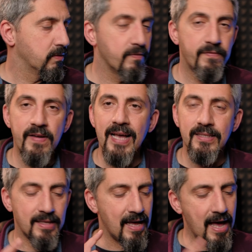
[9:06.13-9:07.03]

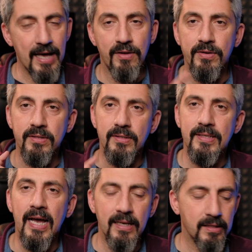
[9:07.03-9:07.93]
Fast, accurate,
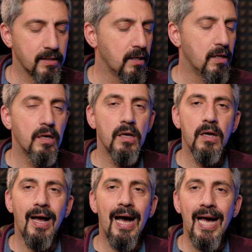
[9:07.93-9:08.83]
silent.
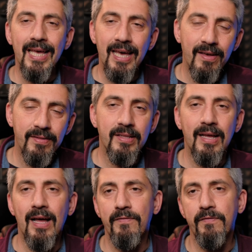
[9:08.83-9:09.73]
I had
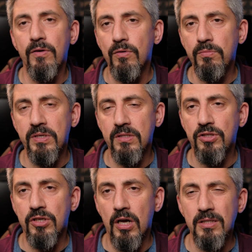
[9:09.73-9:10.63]
a few missed
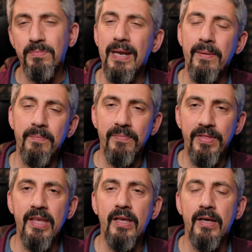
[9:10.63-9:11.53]
shots, but I
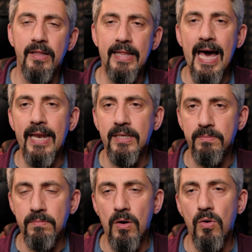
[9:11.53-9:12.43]
think that is
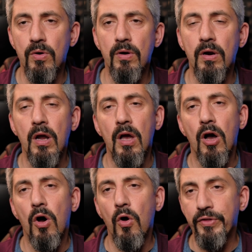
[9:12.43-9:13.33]
more
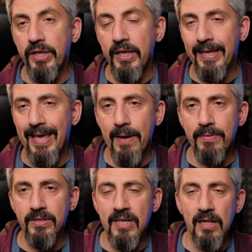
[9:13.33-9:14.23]
on the
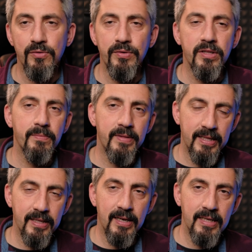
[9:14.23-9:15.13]
camera's algorithm
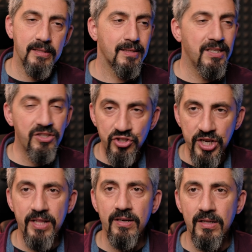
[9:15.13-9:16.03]
than the lens. In
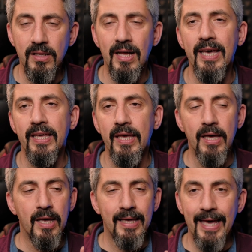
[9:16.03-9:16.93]
general, I
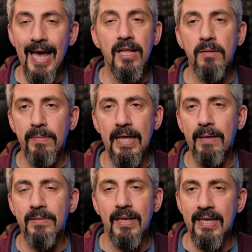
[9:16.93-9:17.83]
cannot
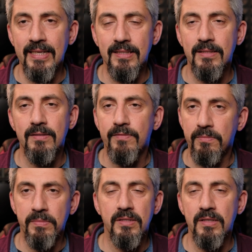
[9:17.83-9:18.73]
blame the lens for
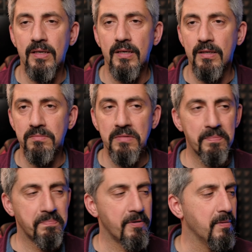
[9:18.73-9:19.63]
missing. I
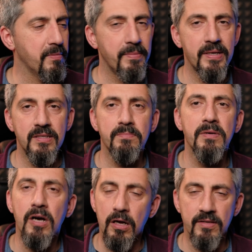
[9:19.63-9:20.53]
probably missed
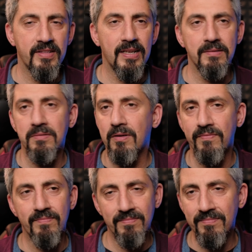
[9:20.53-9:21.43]
because of
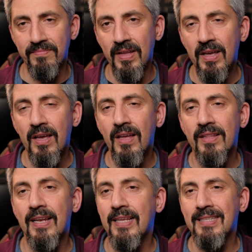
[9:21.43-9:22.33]

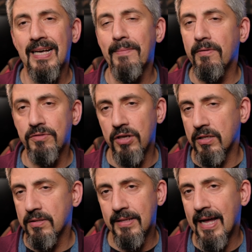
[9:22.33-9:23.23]
the lens a couple of
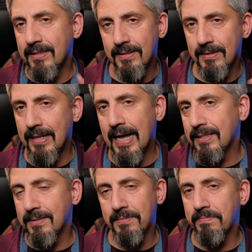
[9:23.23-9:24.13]
shots.
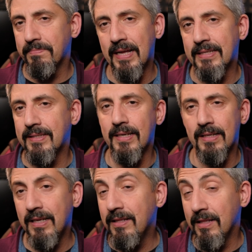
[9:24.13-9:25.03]
That's it
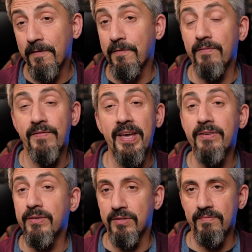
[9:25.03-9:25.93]
in
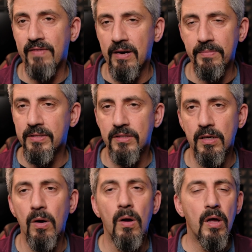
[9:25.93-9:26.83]
various environments.
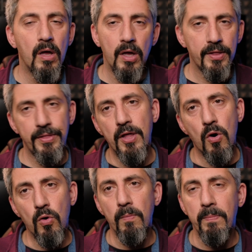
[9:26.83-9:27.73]
So
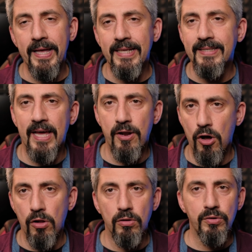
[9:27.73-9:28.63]
no complaints at
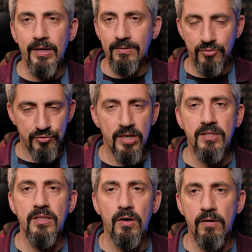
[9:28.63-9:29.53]
all. You can
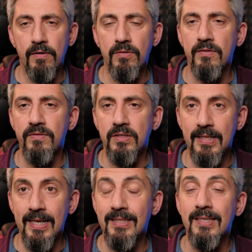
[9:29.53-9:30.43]
trust the autofocus of this
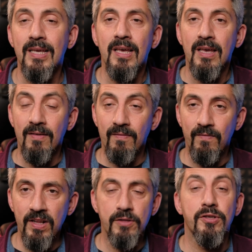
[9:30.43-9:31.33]
lens.
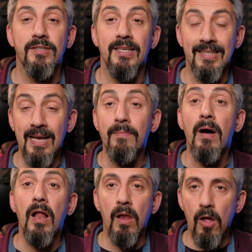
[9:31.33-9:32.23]
Viltrox has come
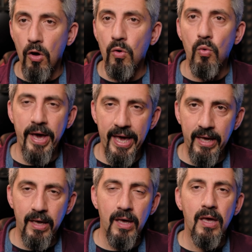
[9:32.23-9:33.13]
a long
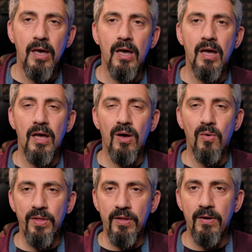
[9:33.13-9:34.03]
way
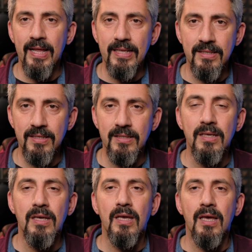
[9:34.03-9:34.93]
with their lenses,
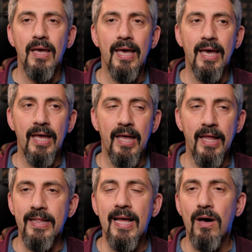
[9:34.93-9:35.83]

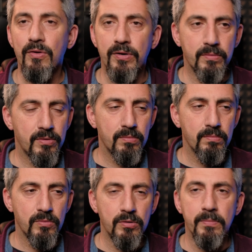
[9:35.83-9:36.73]
and now they're
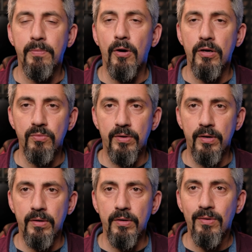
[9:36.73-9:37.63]
to the point
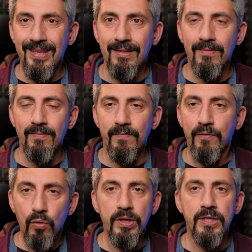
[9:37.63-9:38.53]
where you can
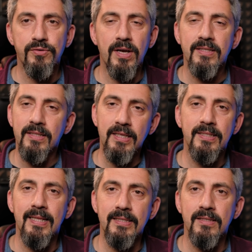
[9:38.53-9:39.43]
fully trust these
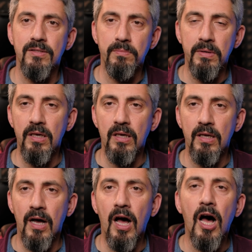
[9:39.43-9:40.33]
lenses to be
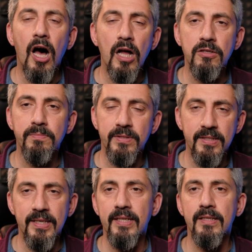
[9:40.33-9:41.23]

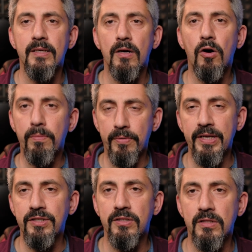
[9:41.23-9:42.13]
100%
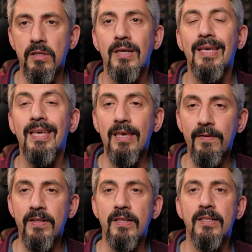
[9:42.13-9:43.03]
operational,
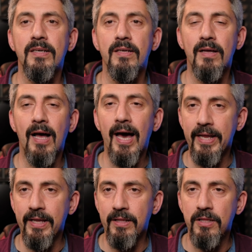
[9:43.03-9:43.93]
even in a
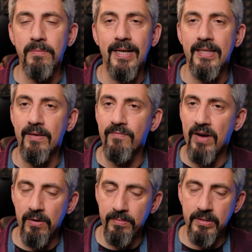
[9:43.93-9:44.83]
highly demanding
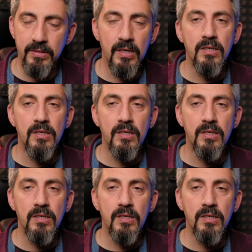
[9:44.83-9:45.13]
environments.